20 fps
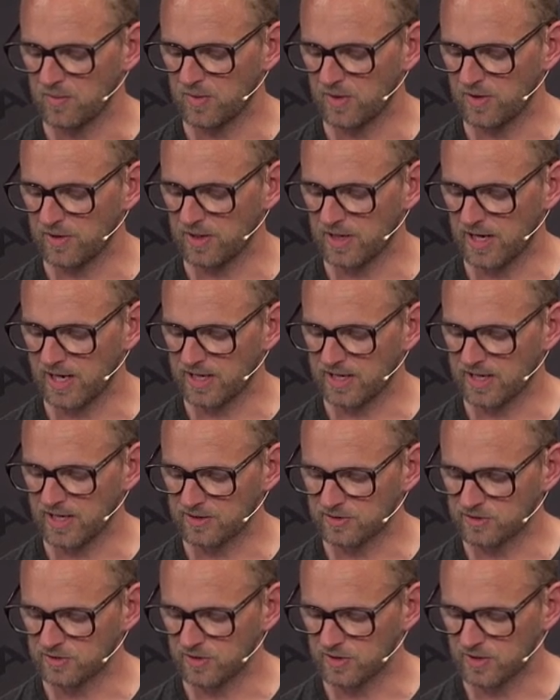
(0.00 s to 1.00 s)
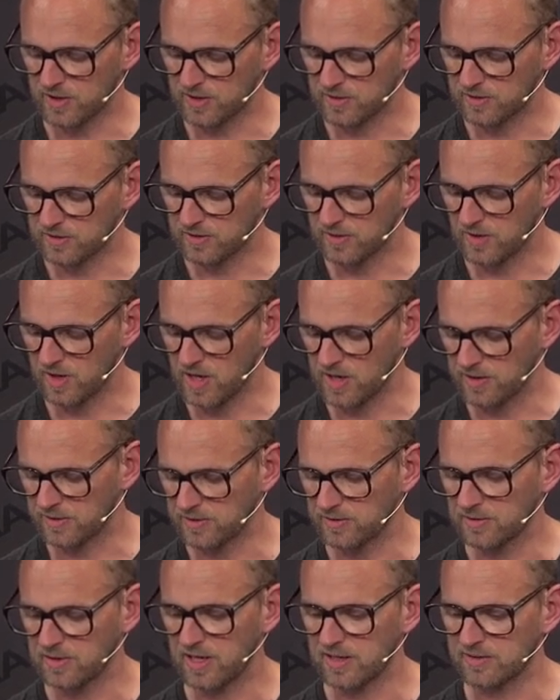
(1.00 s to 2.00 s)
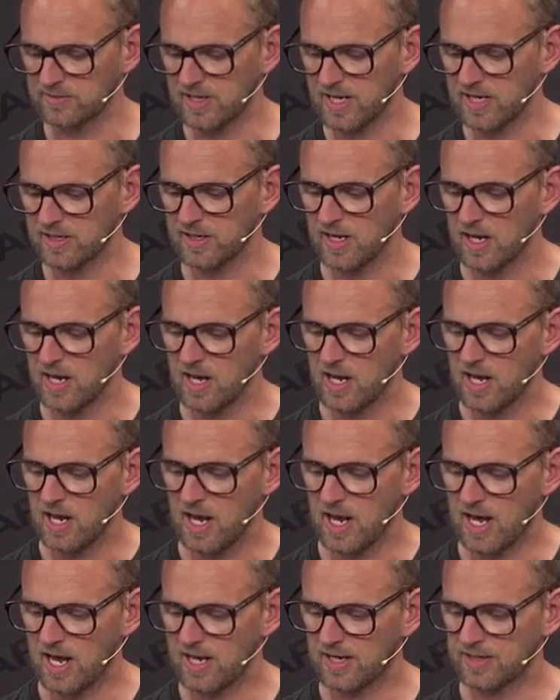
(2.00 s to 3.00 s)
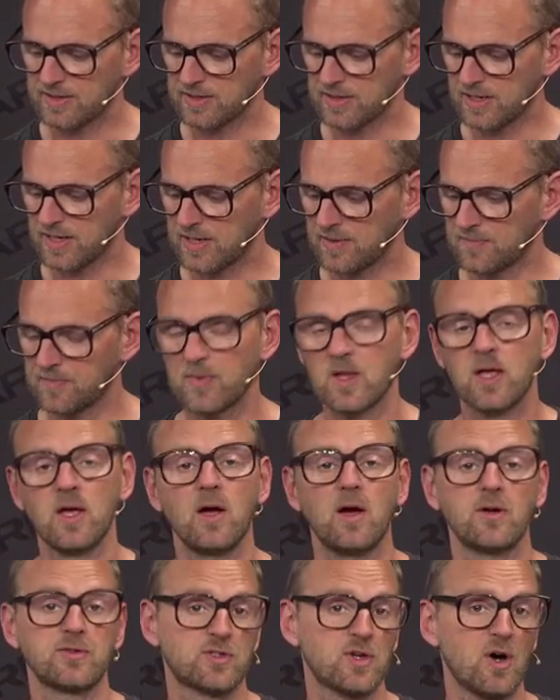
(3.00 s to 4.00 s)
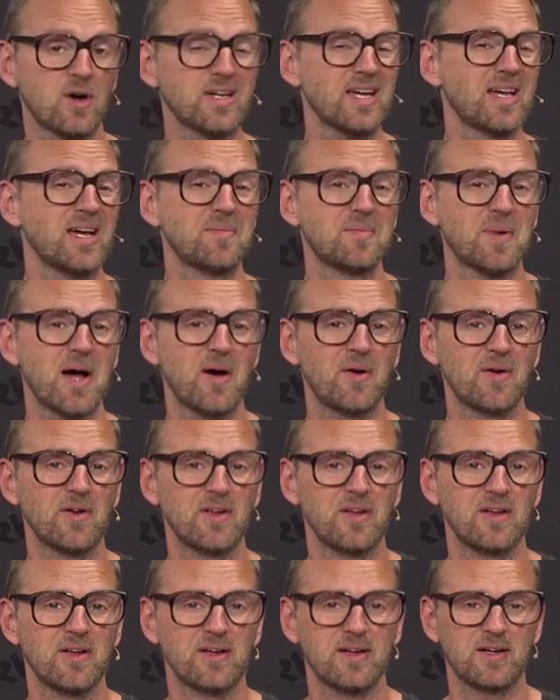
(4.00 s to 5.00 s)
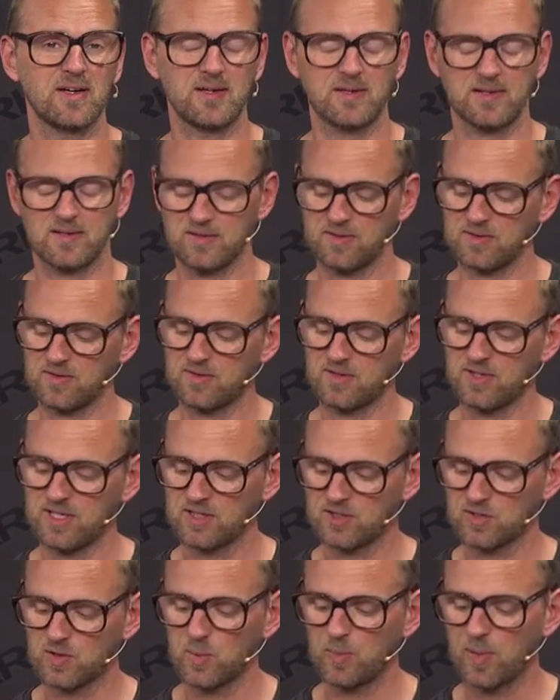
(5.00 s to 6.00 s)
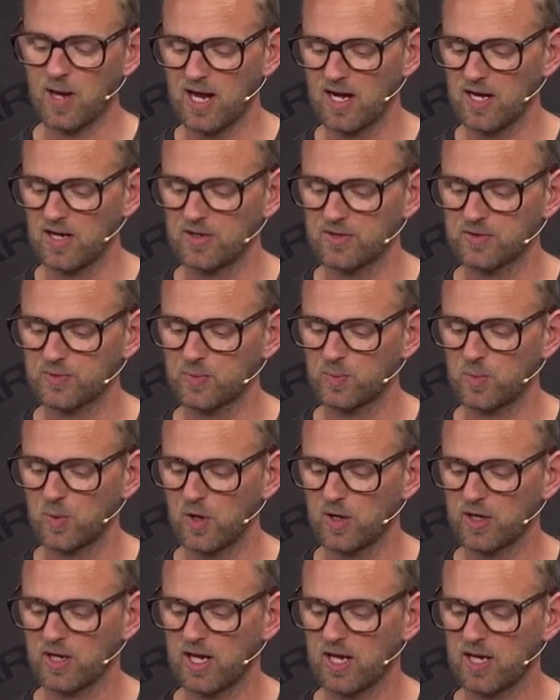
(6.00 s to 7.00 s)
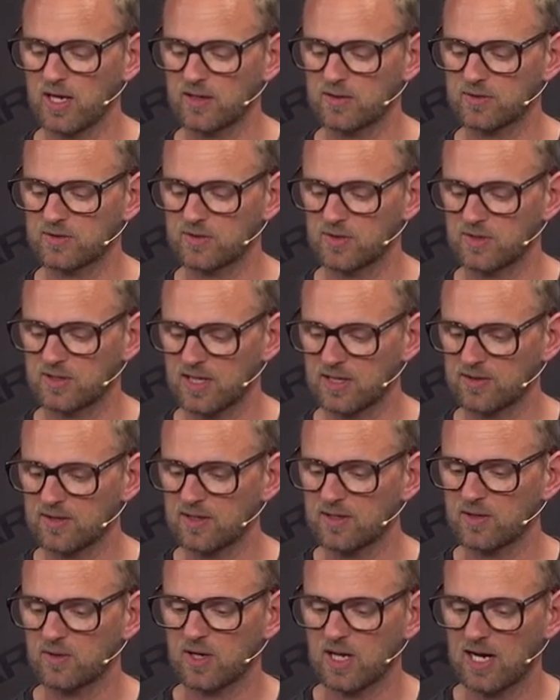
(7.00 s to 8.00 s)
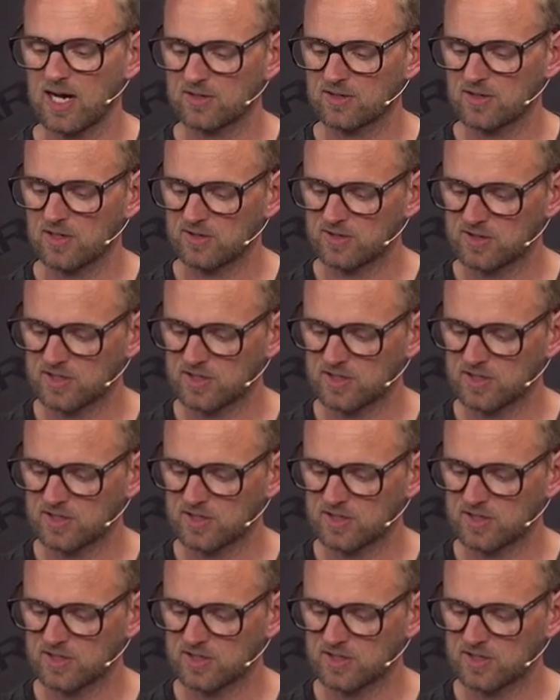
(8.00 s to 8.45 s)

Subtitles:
but I can turn it on like that. And talking about these two panels working together, you can actually